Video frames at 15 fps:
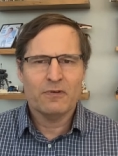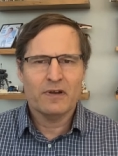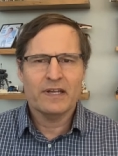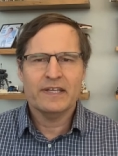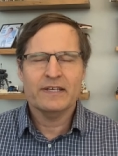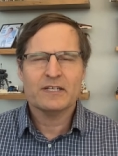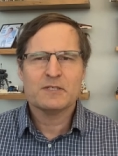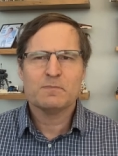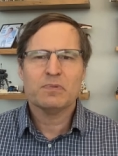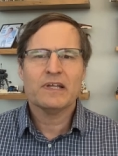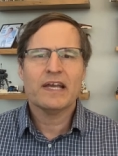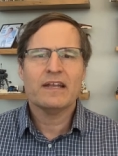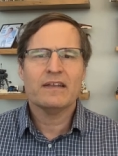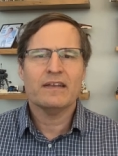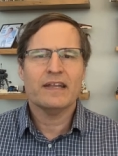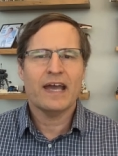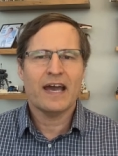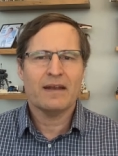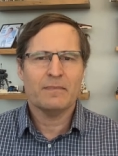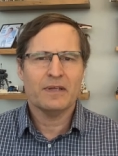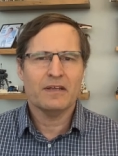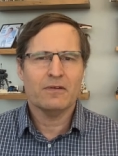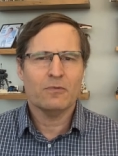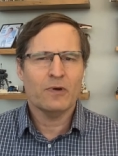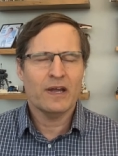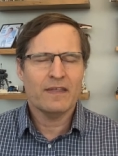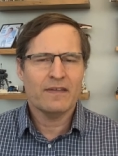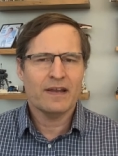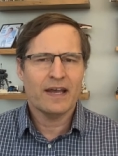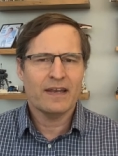and he explained anatomy in a way
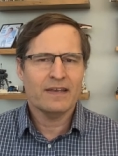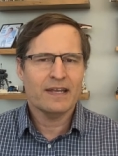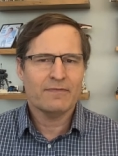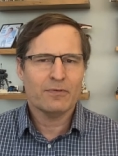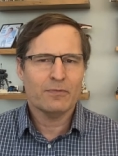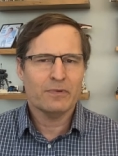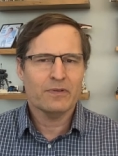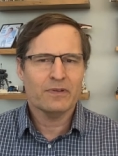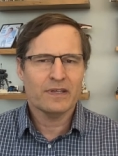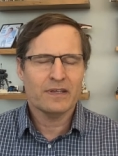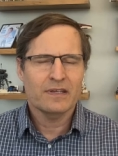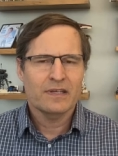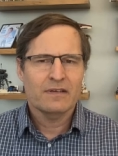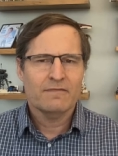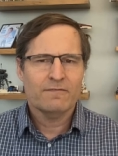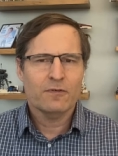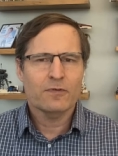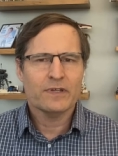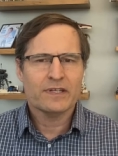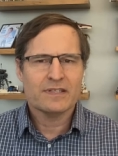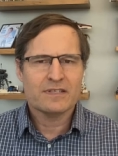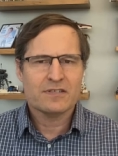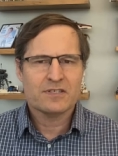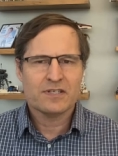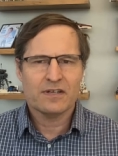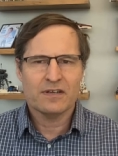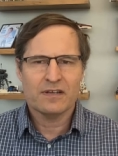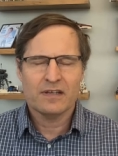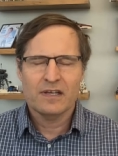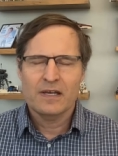that I had never really fully considered.